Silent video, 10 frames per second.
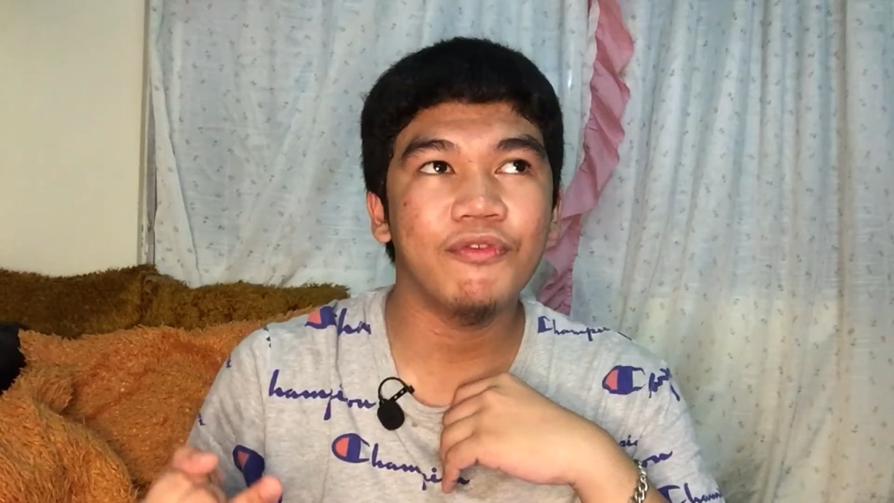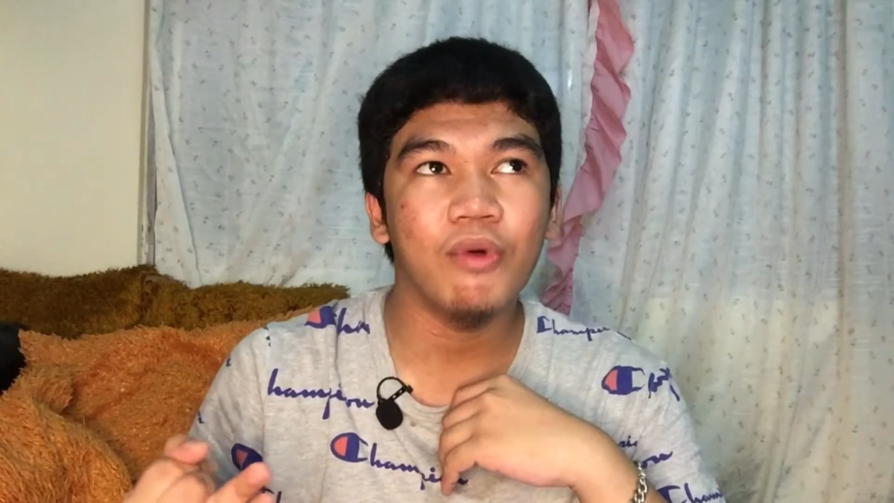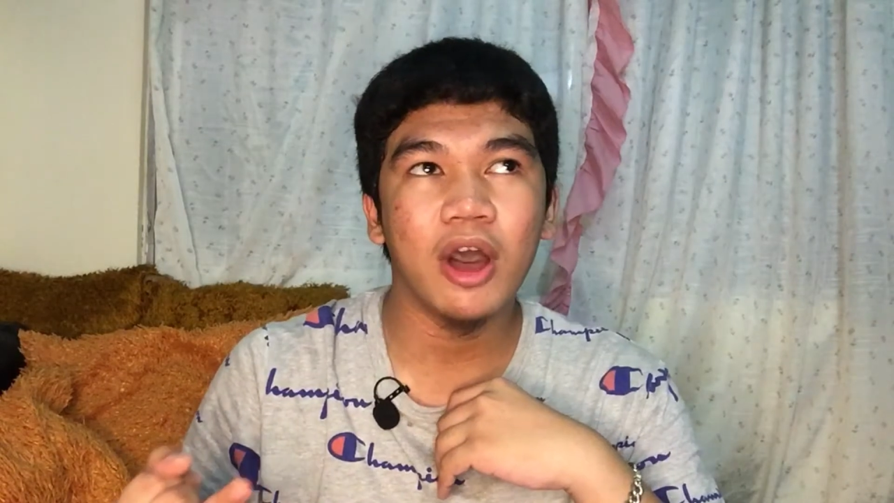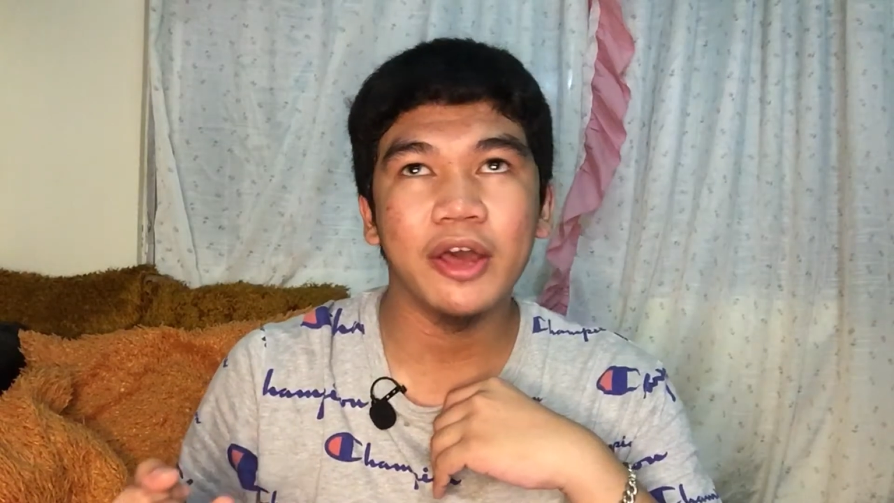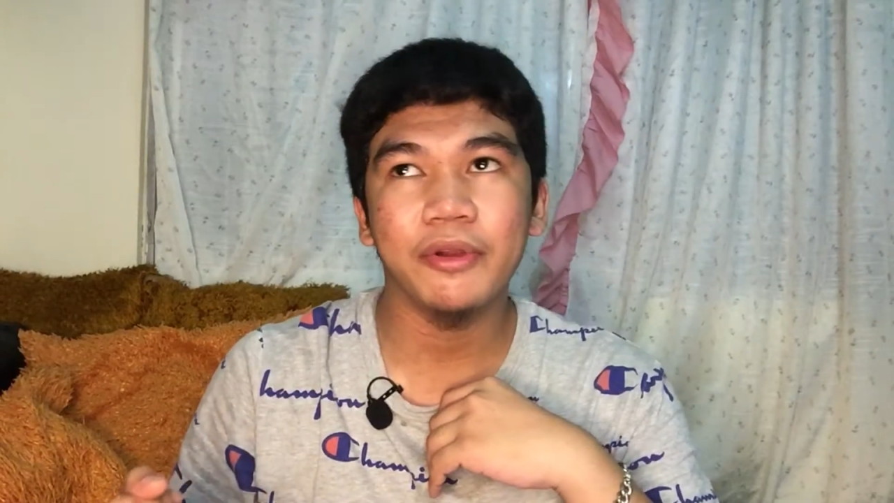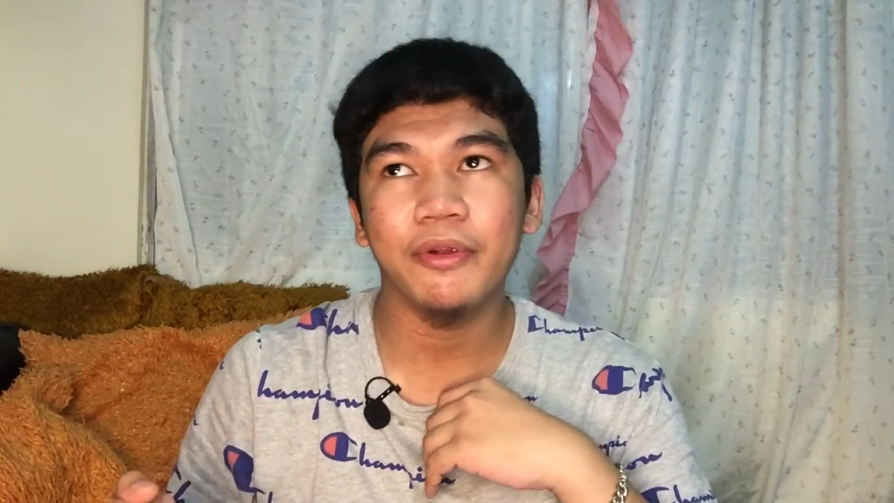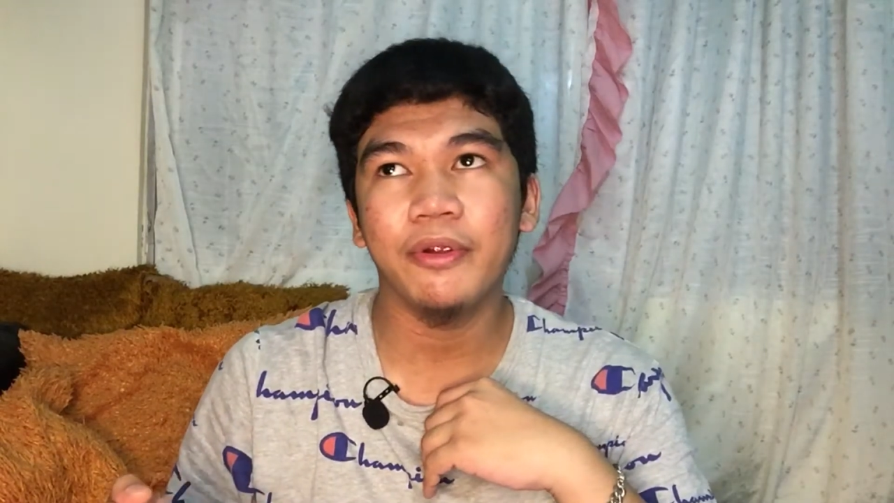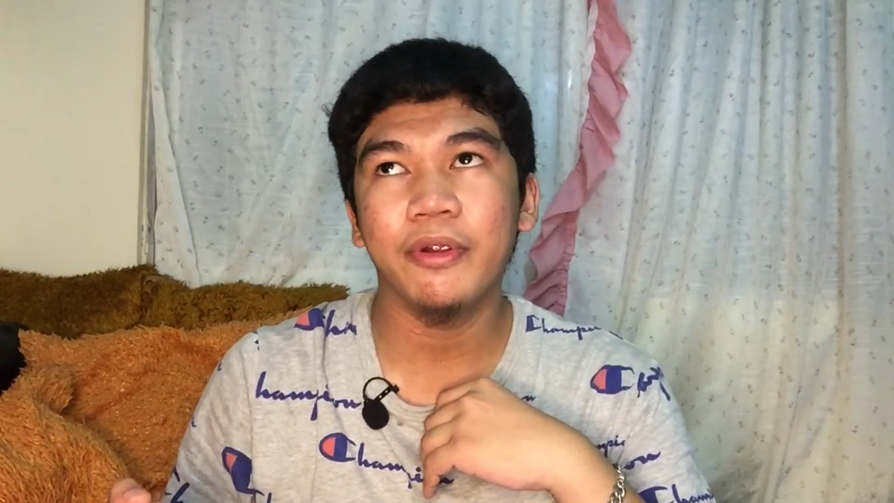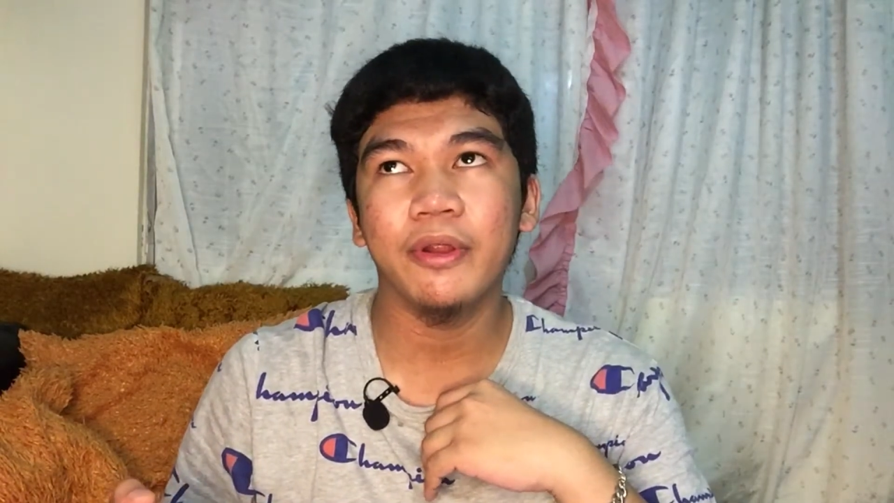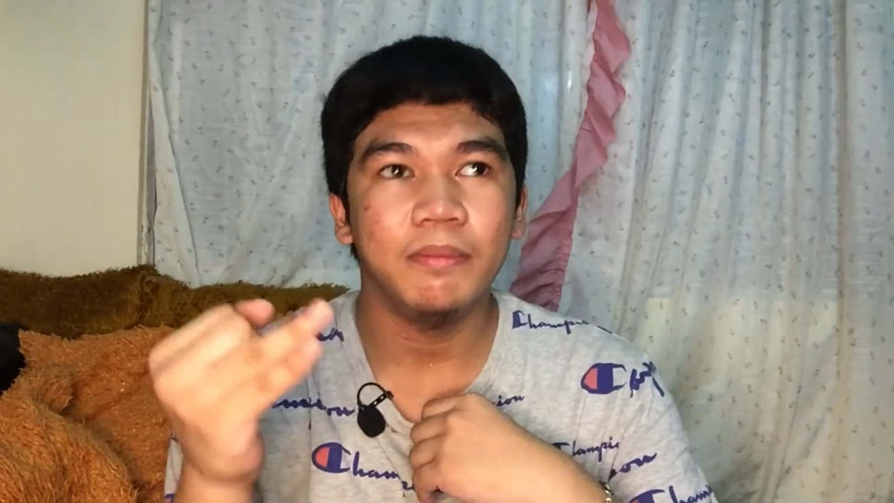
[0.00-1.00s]

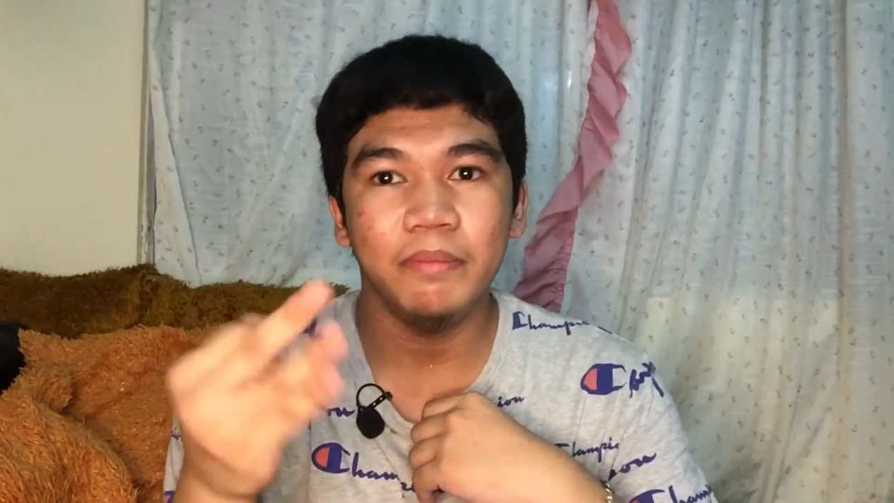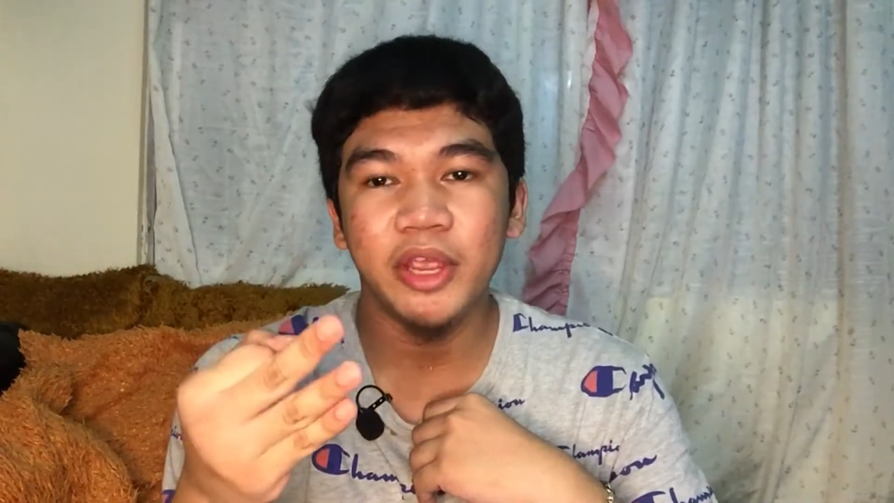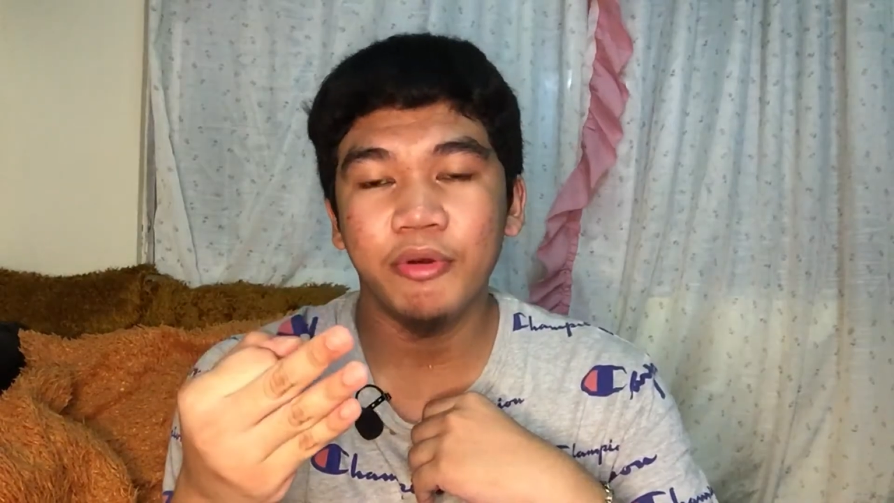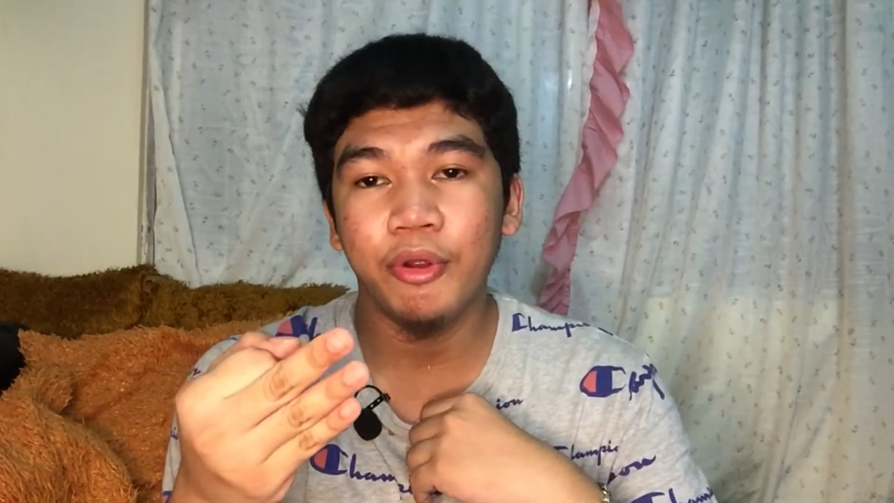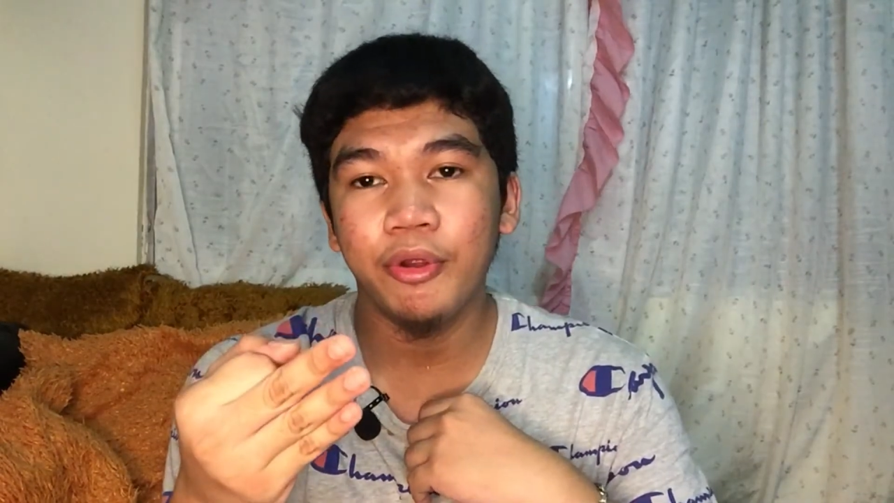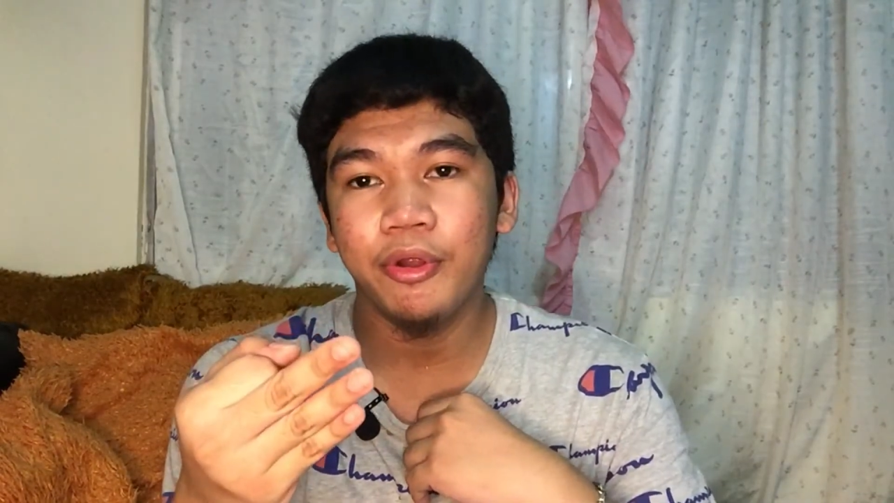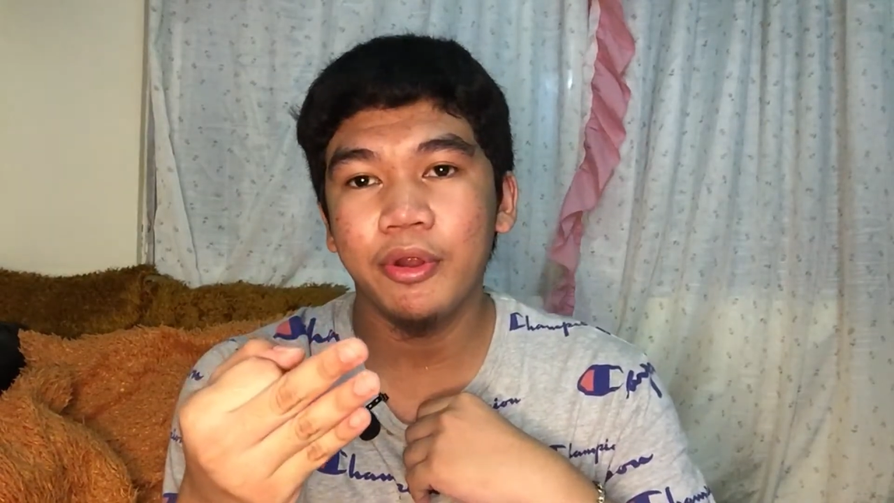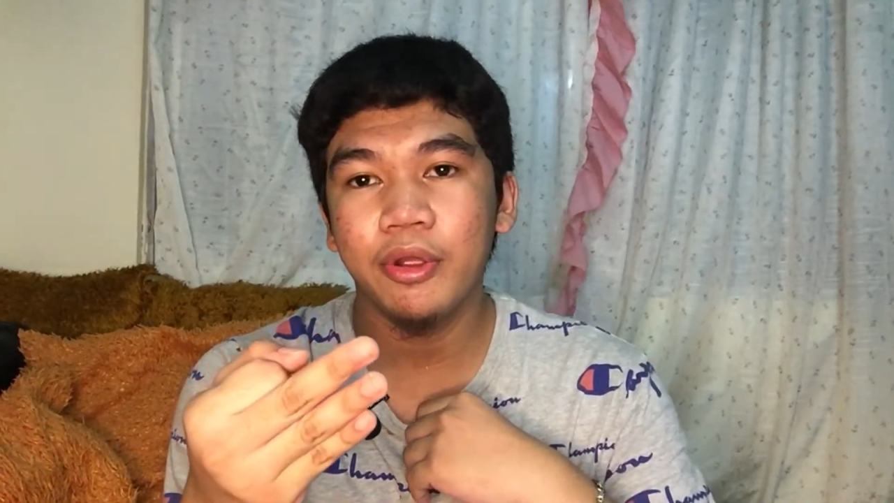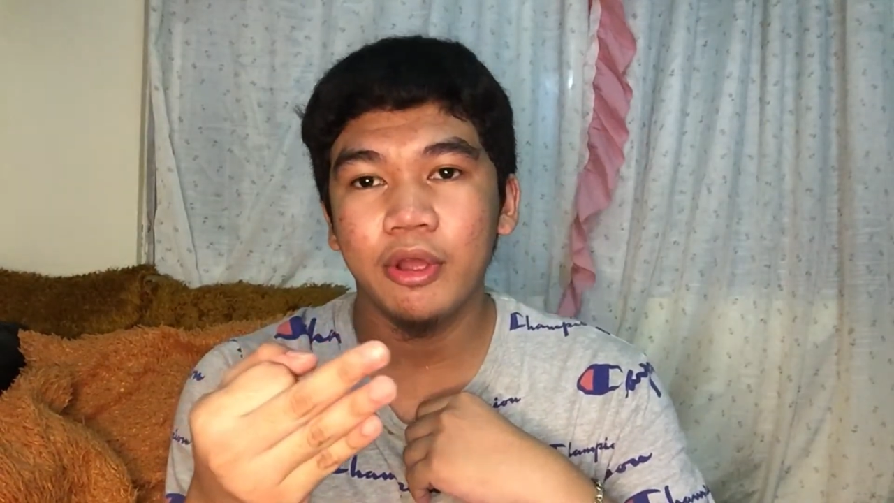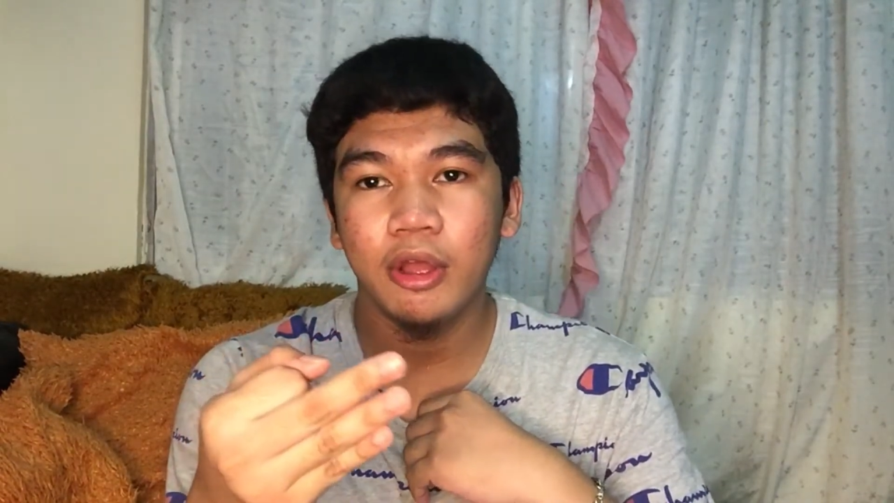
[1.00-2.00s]
water, mirror,